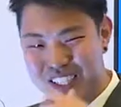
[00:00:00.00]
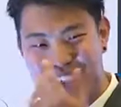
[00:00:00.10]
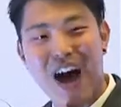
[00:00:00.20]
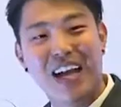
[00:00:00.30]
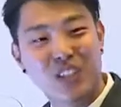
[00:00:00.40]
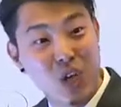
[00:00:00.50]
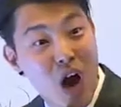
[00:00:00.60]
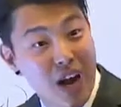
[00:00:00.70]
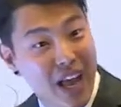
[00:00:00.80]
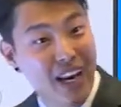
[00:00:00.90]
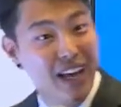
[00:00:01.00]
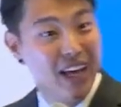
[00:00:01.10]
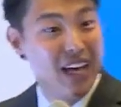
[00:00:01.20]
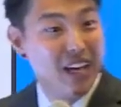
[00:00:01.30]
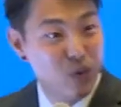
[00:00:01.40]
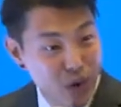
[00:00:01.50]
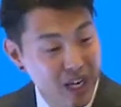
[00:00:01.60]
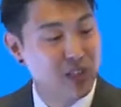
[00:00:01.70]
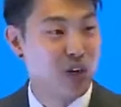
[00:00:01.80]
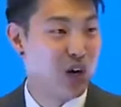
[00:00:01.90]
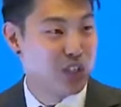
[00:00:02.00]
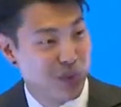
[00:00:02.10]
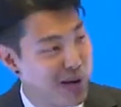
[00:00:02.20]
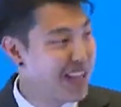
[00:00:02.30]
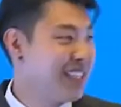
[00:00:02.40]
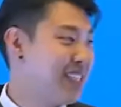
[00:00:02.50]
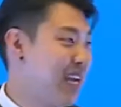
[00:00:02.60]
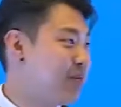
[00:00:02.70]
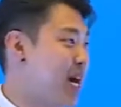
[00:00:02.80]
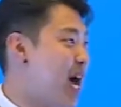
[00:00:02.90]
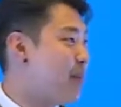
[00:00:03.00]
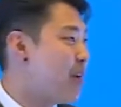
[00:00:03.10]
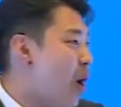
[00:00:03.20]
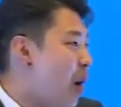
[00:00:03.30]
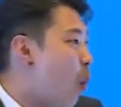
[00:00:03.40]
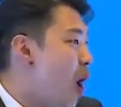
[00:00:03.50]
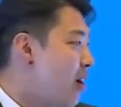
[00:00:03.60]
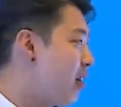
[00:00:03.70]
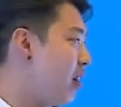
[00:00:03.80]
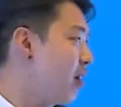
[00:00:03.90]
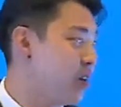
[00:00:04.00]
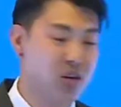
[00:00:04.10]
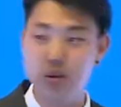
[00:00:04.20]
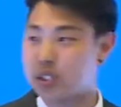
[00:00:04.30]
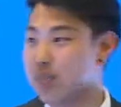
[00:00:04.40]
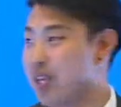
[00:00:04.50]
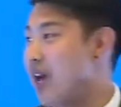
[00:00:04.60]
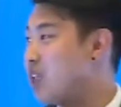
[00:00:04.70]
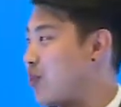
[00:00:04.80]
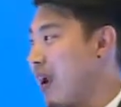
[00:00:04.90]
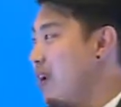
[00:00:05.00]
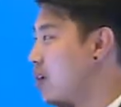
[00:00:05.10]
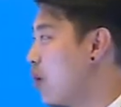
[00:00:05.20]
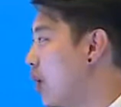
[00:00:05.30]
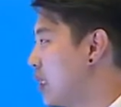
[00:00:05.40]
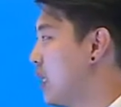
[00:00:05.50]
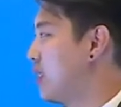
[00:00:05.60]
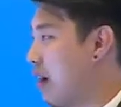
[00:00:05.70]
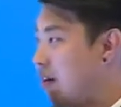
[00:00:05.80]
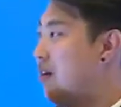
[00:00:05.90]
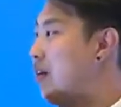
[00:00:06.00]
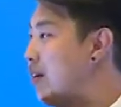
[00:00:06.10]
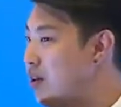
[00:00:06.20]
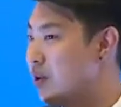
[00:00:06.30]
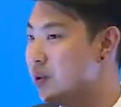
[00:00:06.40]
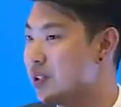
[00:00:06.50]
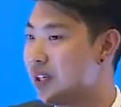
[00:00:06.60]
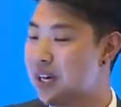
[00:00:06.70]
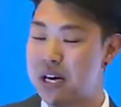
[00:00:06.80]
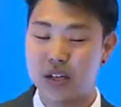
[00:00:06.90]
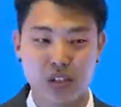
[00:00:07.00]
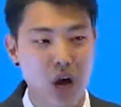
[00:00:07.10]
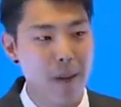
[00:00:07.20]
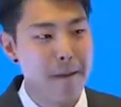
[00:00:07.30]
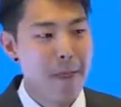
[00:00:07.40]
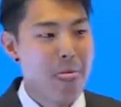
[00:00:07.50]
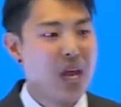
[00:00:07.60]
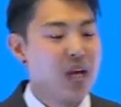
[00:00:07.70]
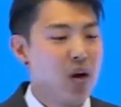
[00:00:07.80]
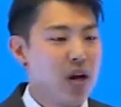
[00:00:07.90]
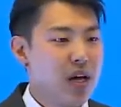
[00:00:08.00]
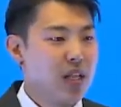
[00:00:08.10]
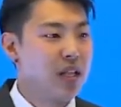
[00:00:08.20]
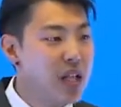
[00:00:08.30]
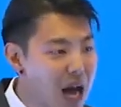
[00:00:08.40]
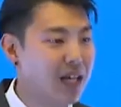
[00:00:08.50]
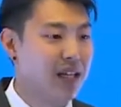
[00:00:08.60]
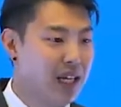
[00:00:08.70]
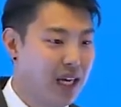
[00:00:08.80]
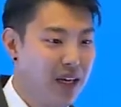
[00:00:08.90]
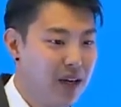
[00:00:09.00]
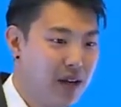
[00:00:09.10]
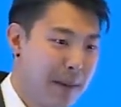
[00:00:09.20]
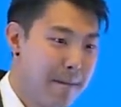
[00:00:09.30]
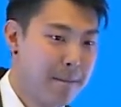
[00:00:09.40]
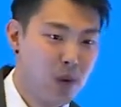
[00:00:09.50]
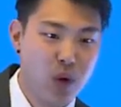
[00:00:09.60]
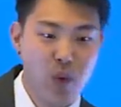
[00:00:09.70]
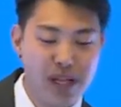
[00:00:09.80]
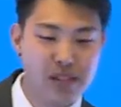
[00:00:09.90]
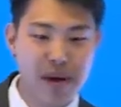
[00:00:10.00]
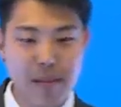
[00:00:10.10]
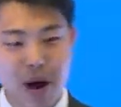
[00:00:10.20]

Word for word: so I started researching, but at the same time, you know, I wanted her to use something else, but I didn't know what to tell her to use. So Luckily, we went to my